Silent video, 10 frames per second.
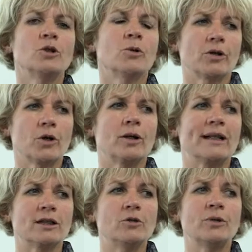who are our
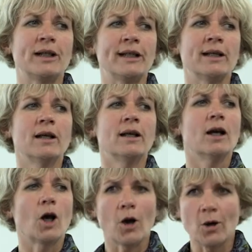colleagues, who really
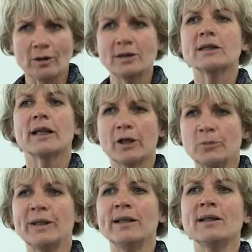aren't
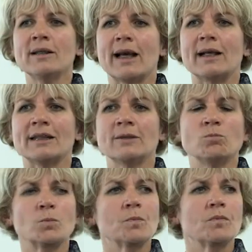coping, that
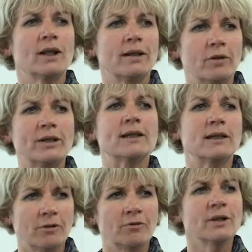there is a
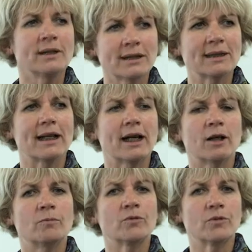difference
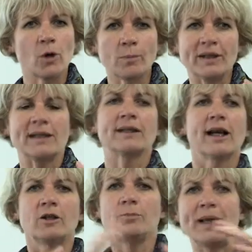from this
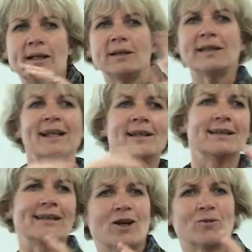kind of bending
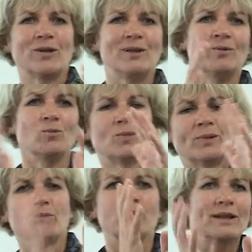stuff and
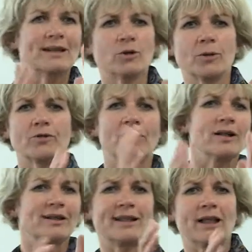sort of
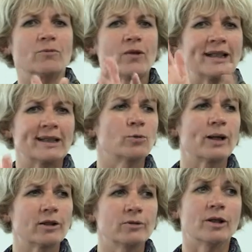functioning and finding a
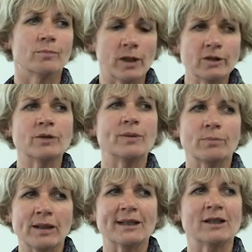way through that most
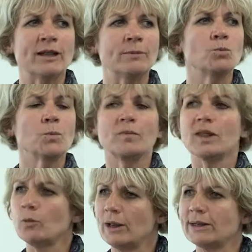people are doing,
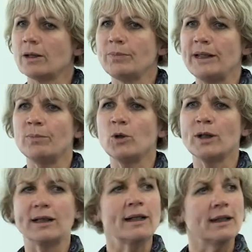whereas some people,
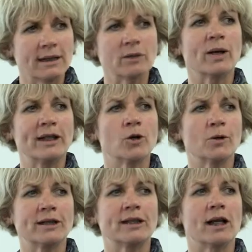and it is a
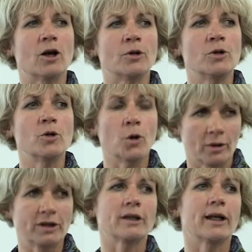minority, are not